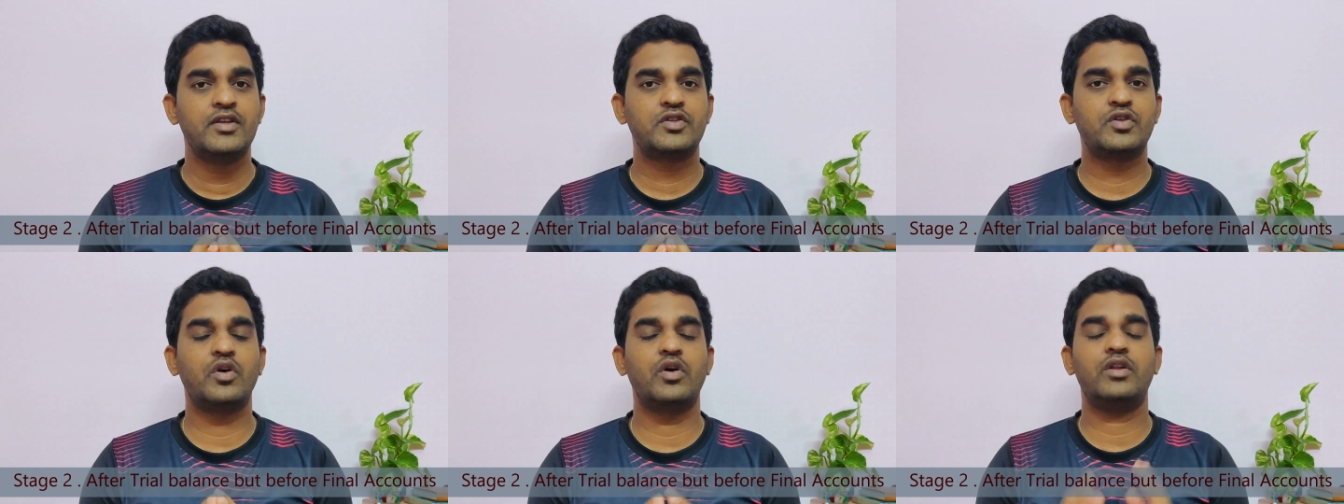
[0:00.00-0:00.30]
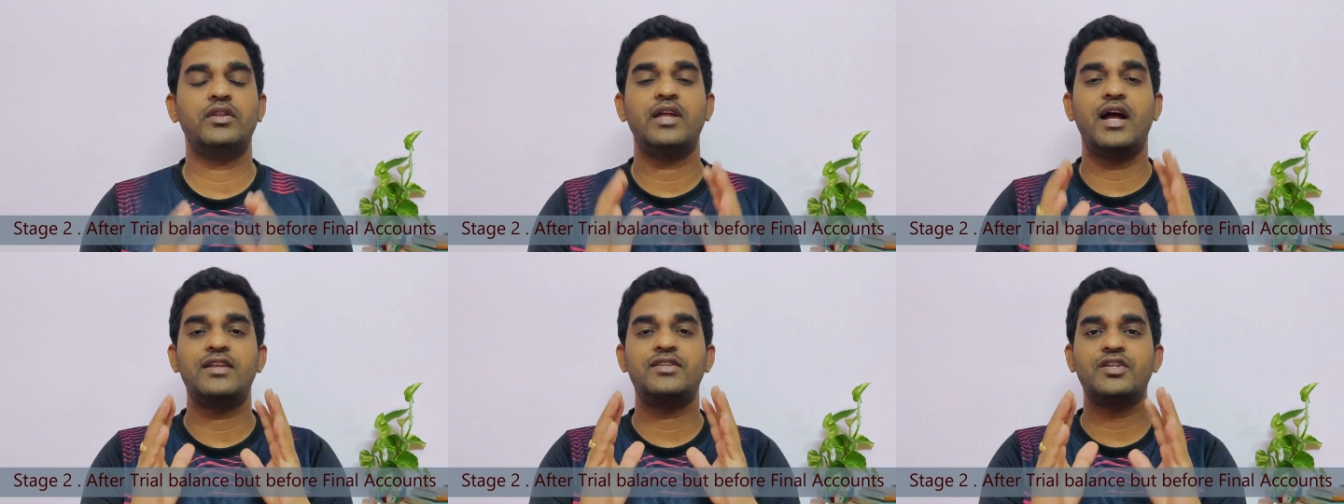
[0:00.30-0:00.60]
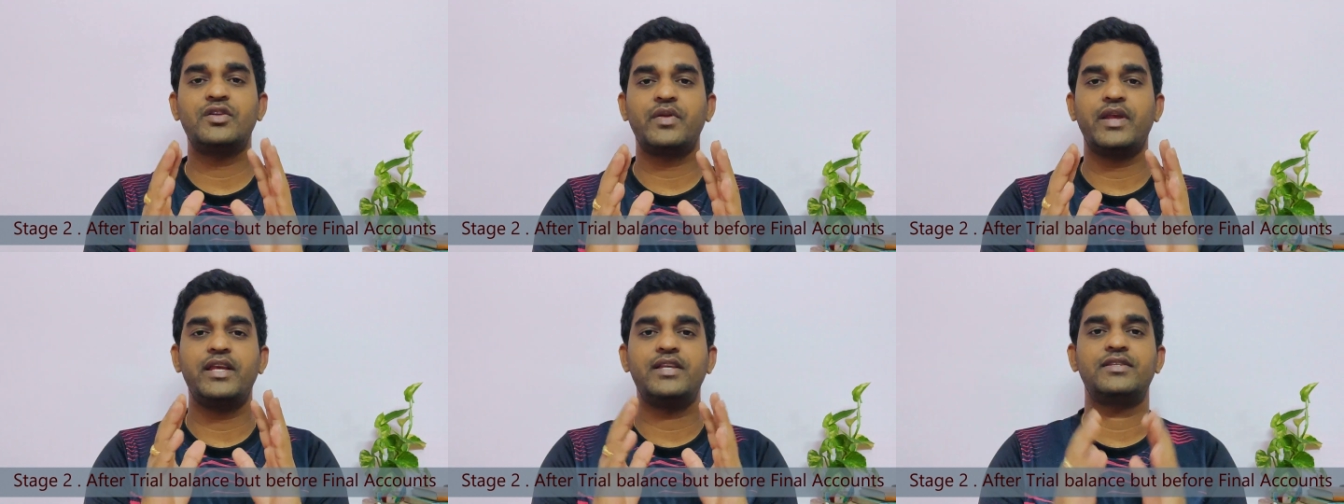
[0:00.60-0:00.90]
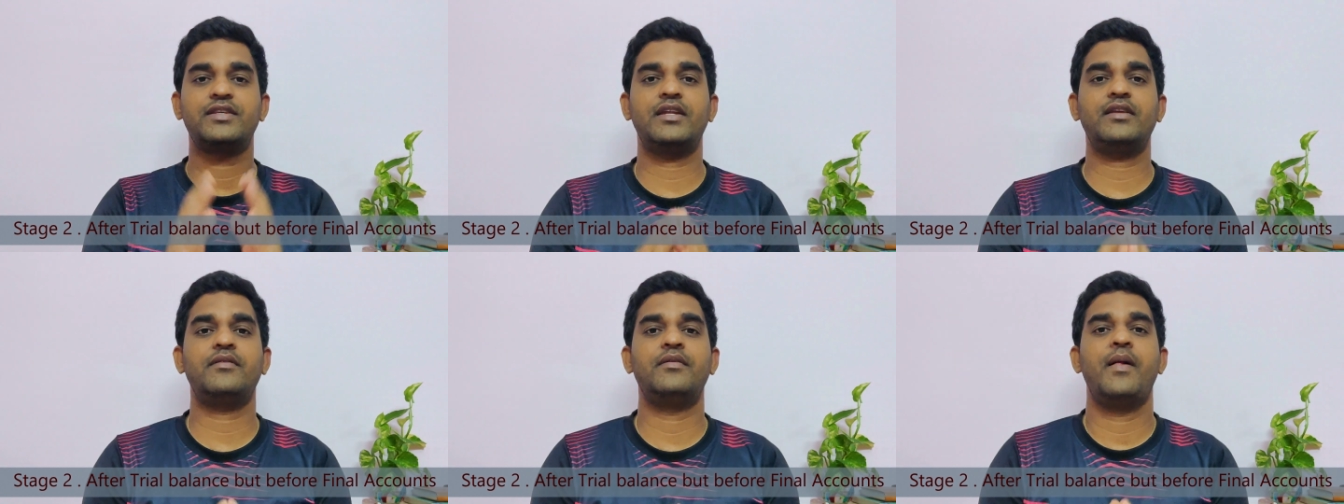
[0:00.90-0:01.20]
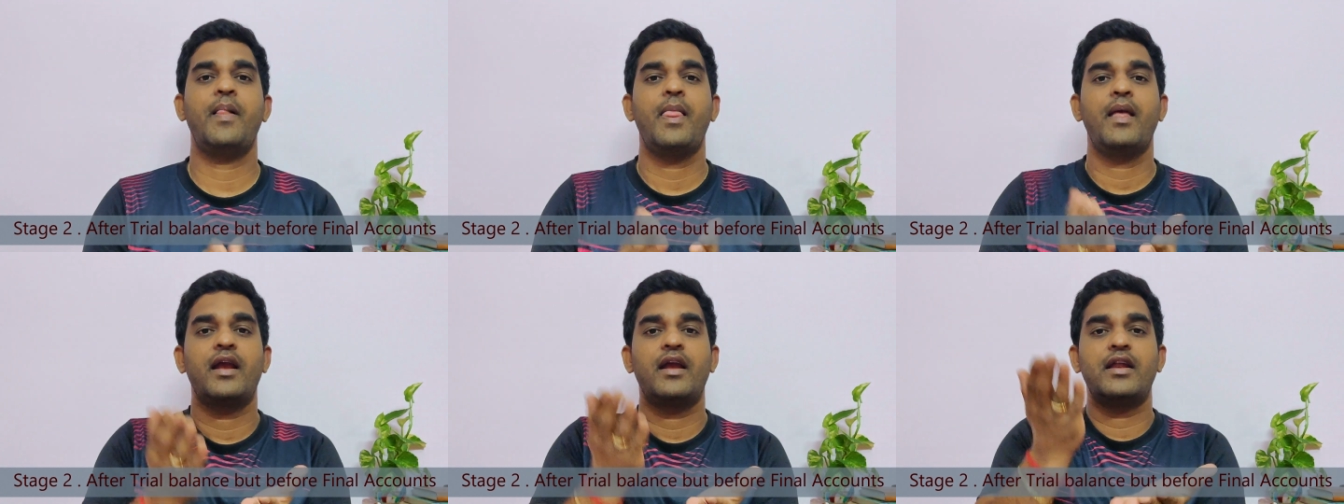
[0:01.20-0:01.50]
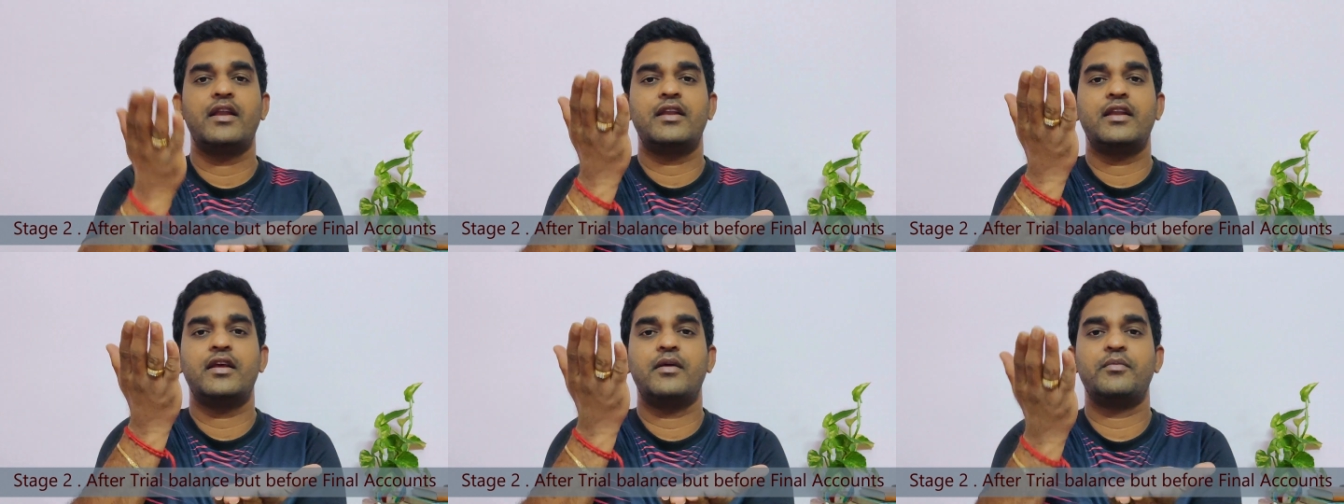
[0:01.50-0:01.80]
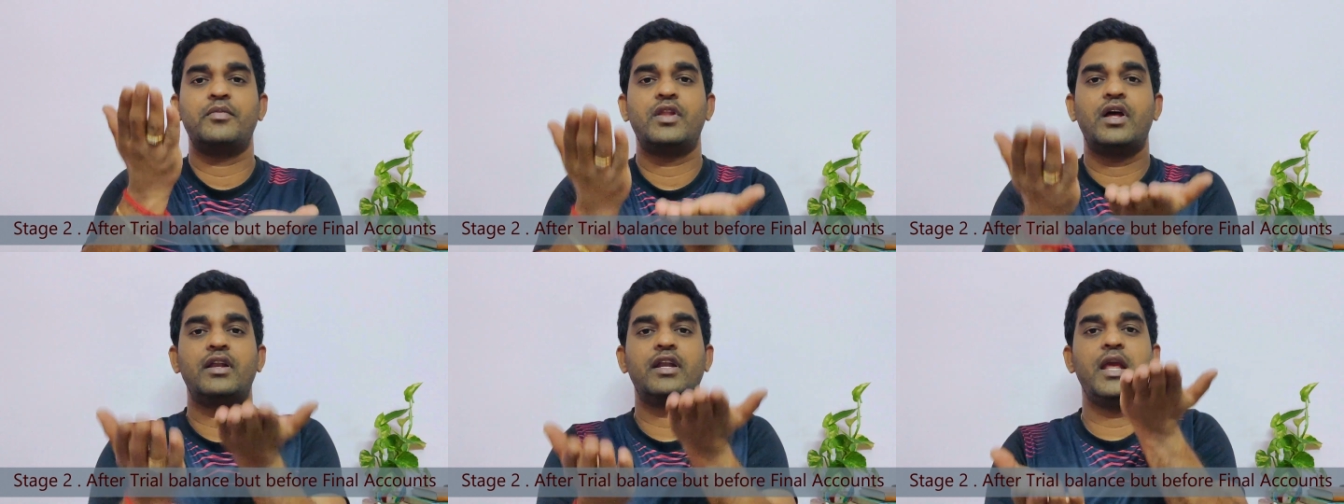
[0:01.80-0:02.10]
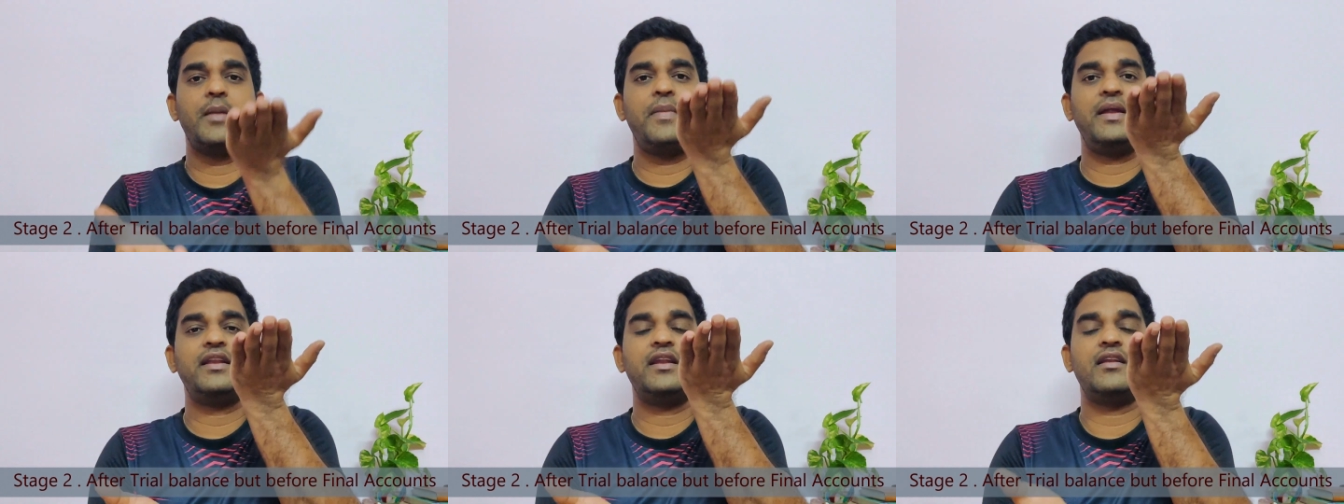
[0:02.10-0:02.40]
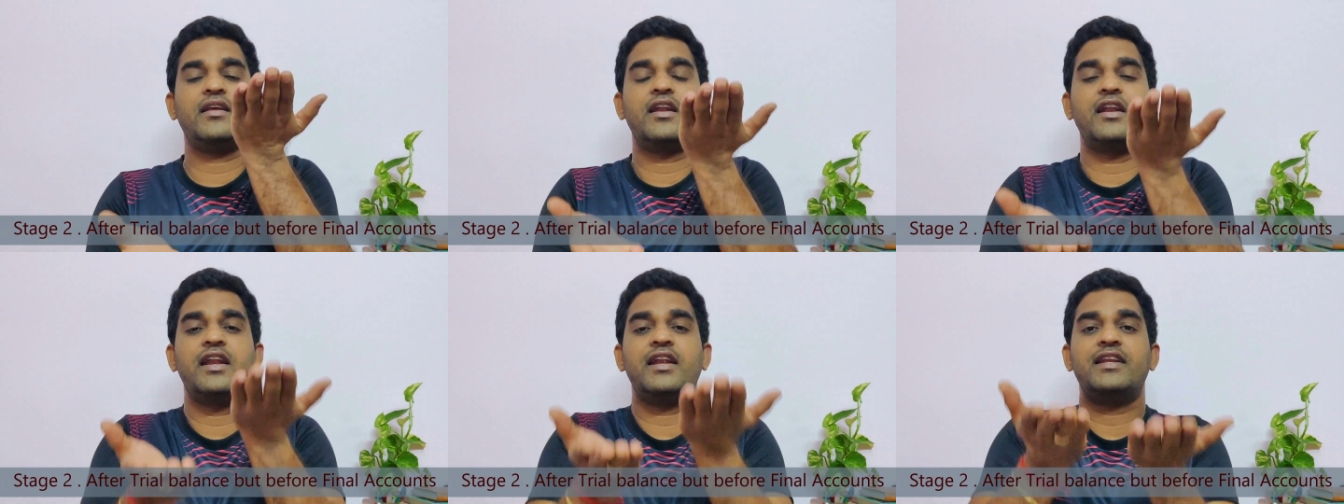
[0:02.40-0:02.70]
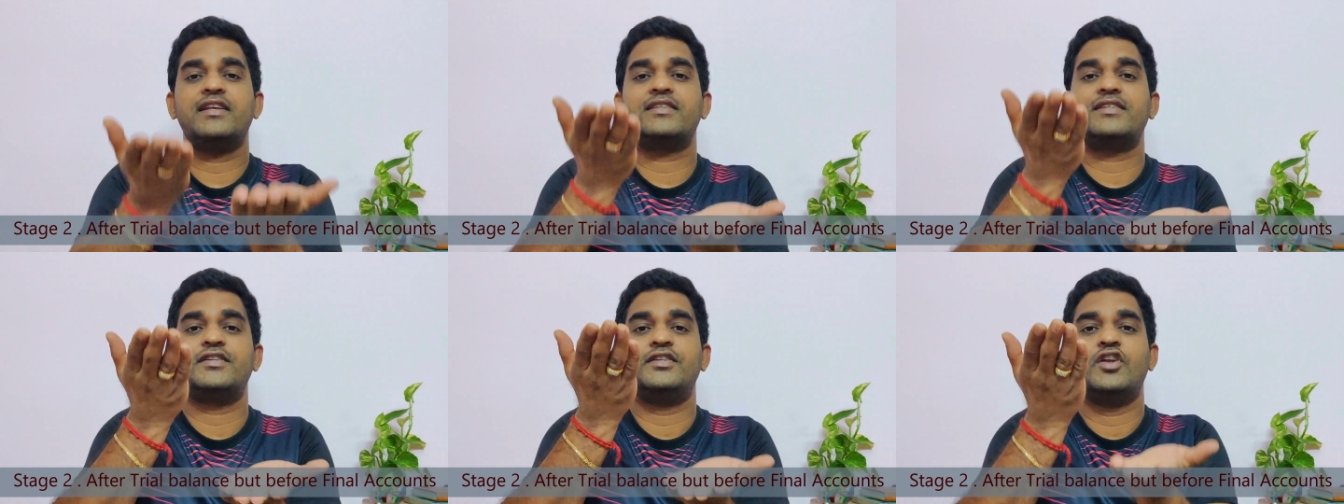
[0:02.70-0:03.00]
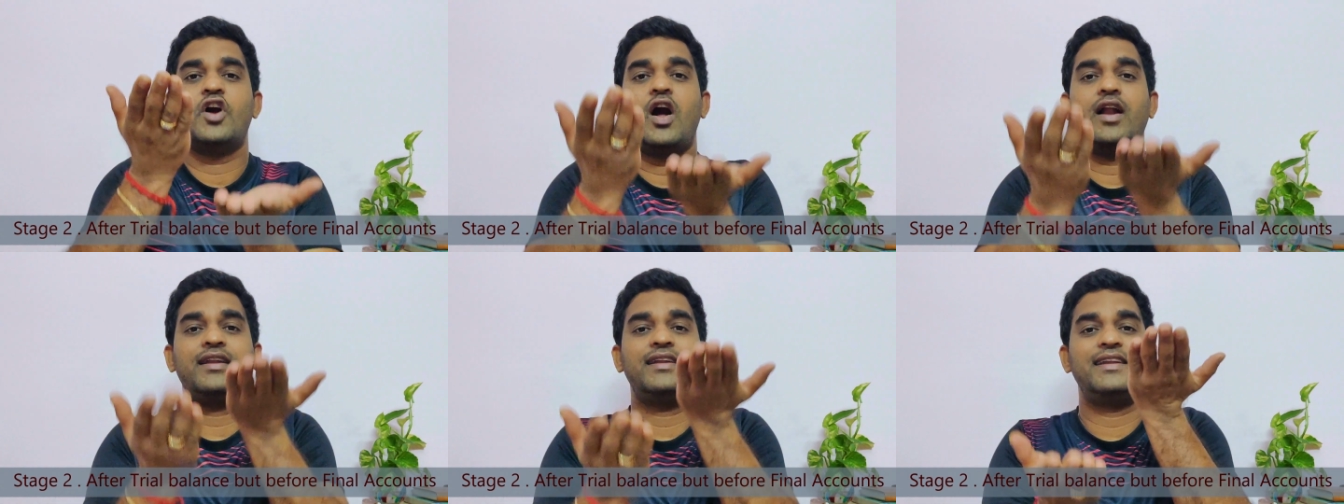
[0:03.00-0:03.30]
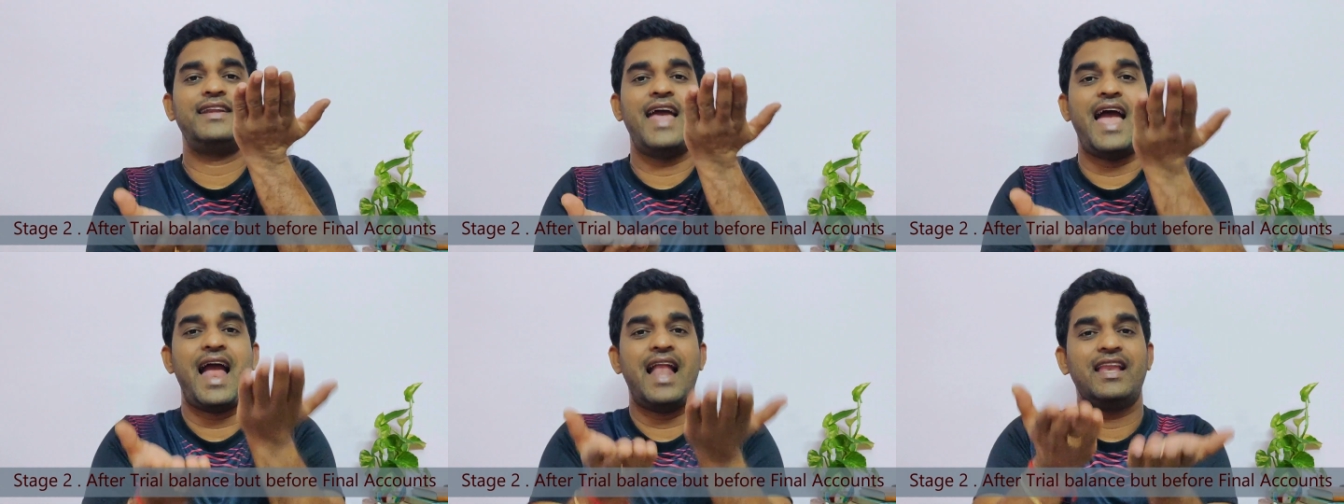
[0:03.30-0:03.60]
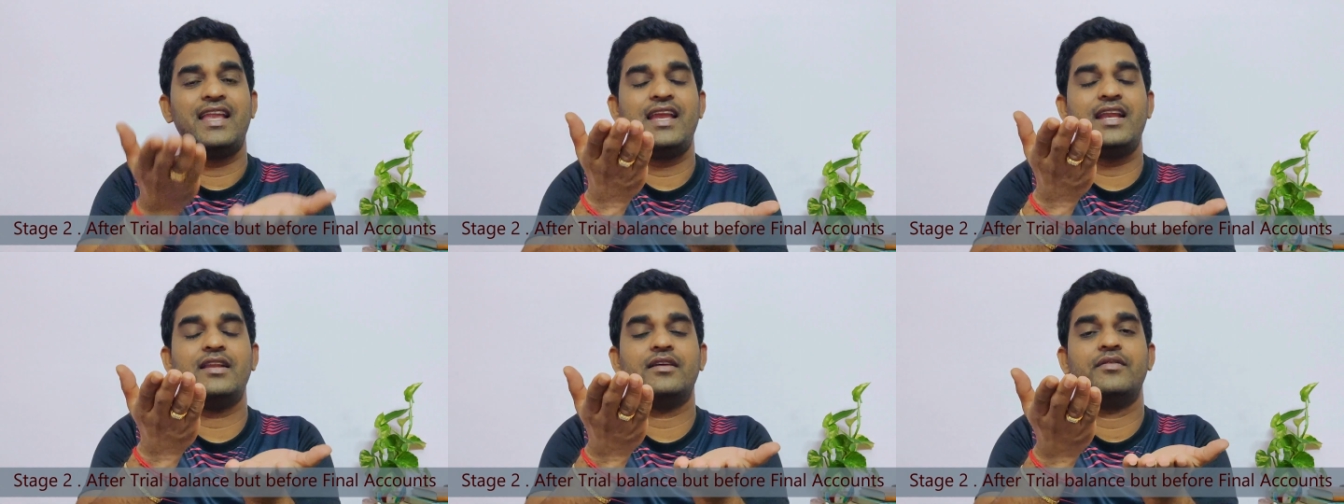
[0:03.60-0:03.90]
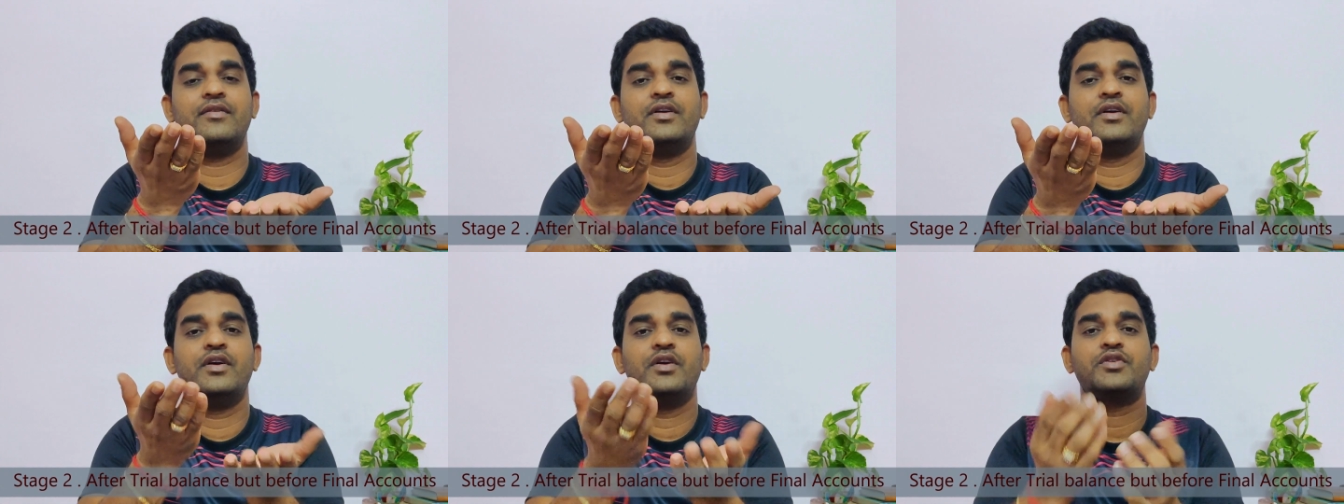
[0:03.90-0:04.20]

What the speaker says: So that's the reason the debit and credit is not tallied.